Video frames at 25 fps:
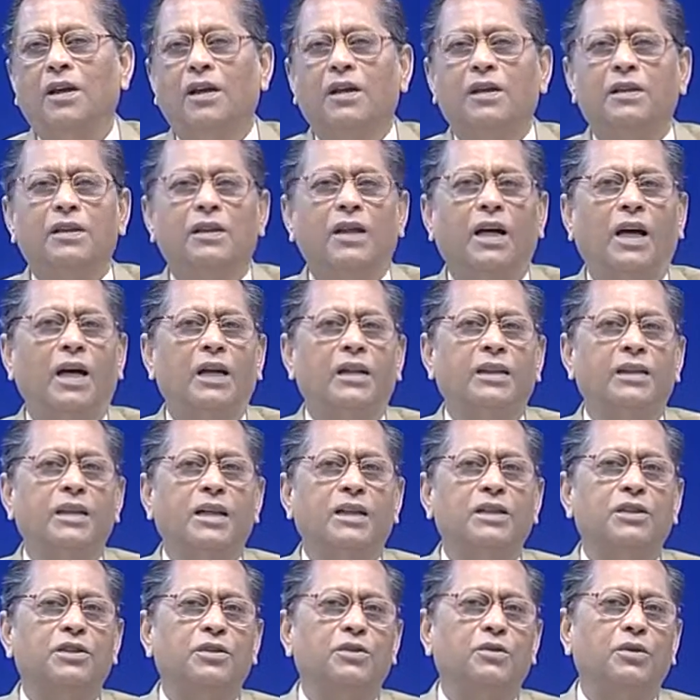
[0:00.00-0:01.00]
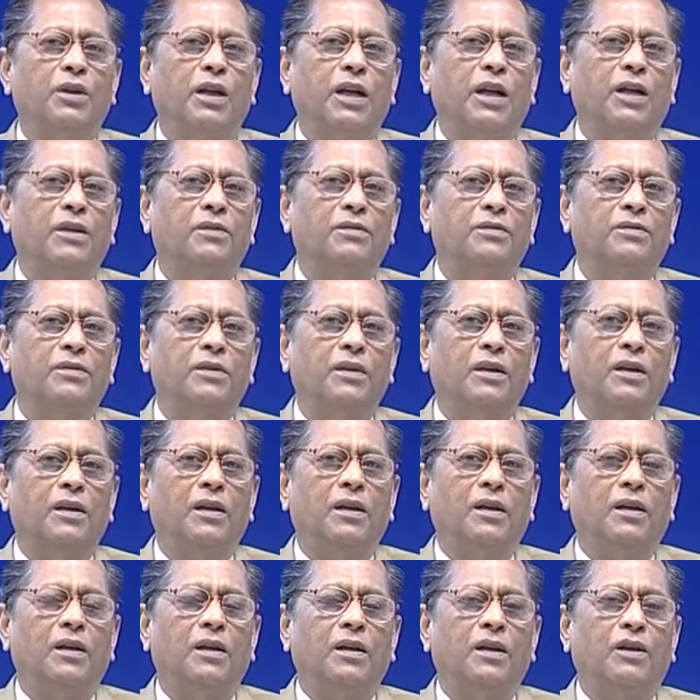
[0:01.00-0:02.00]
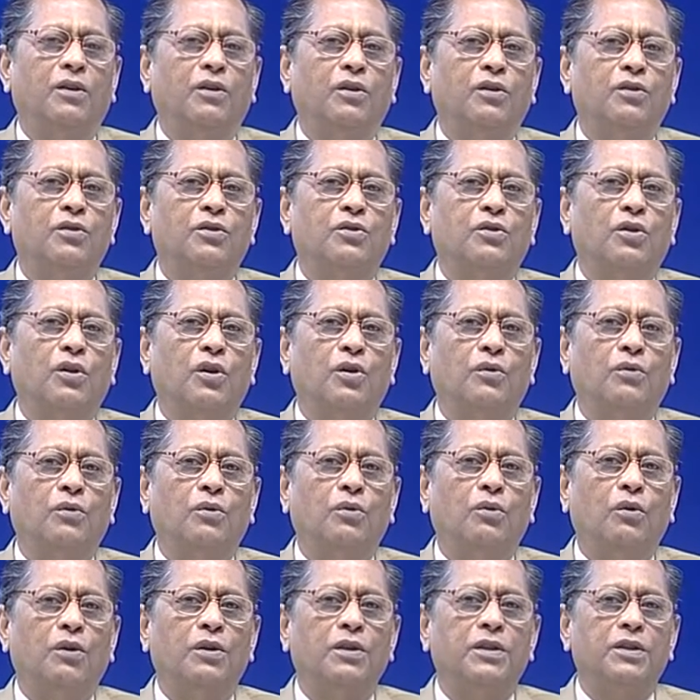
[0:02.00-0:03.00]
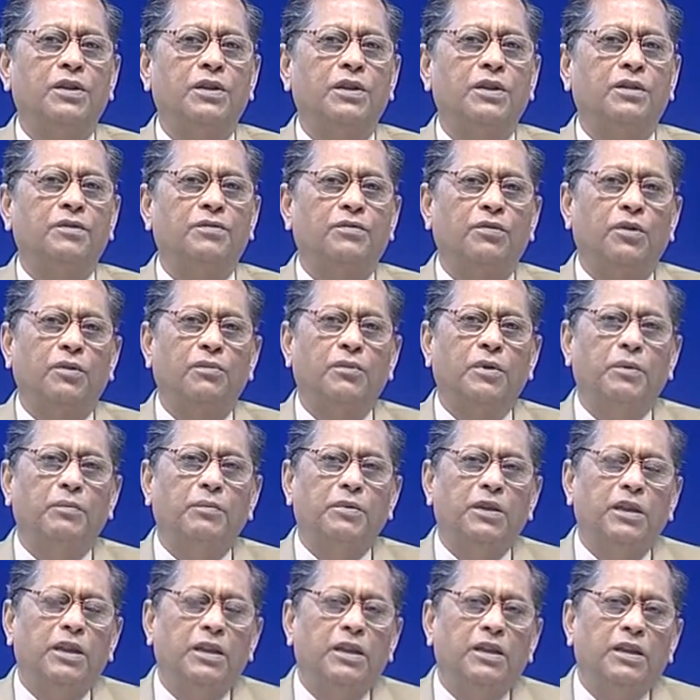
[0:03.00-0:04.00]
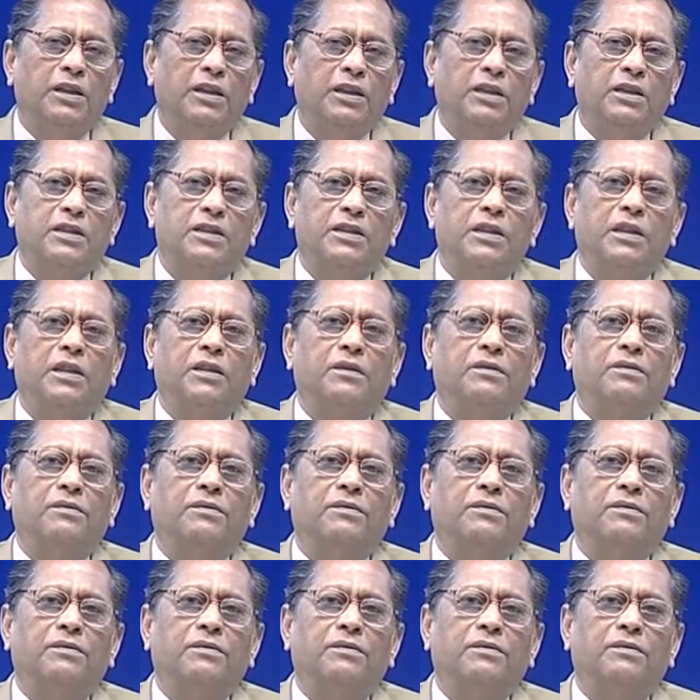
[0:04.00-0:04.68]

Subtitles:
The idea is to have a control of quality from the beginning itself,